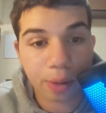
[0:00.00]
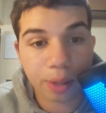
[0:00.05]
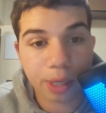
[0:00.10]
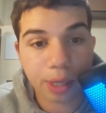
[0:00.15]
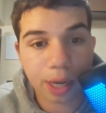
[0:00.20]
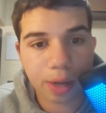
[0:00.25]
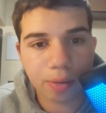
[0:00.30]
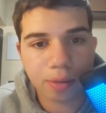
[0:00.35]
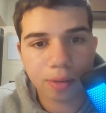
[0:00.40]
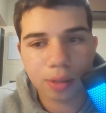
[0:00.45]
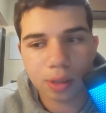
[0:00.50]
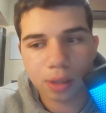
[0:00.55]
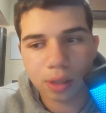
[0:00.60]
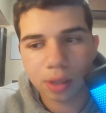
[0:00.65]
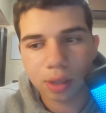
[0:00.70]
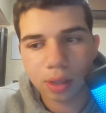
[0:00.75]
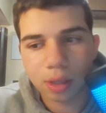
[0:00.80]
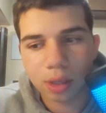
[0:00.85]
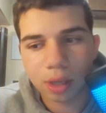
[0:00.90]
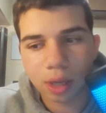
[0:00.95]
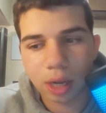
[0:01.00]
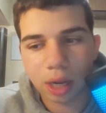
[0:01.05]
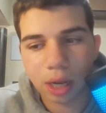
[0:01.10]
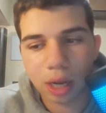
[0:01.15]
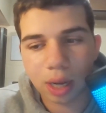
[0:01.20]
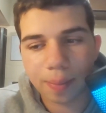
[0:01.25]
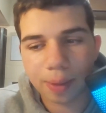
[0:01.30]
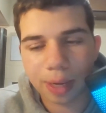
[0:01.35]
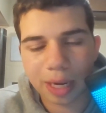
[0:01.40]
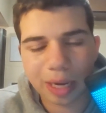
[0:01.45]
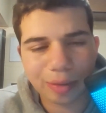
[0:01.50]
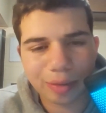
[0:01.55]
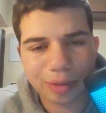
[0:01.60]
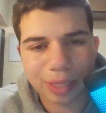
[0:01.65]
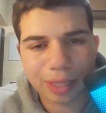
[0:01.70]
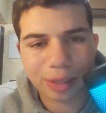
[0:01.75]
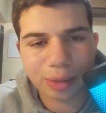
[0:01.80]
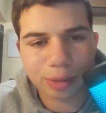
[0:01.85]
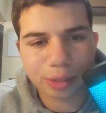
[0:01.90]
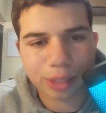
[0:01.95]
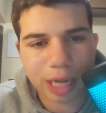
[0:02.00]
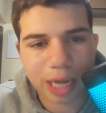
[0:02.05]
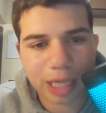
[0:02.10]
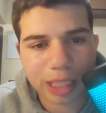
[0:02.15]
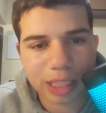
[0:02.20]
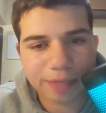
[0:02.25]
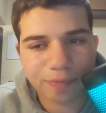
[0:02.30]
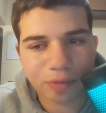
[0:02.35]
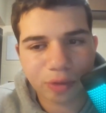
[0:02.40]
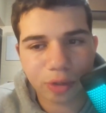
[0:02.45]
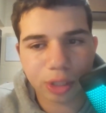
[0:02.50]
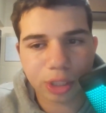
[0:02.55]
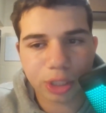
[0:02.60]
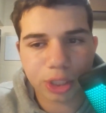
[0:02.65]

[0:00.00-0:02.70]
ago. But I don't think those odds have really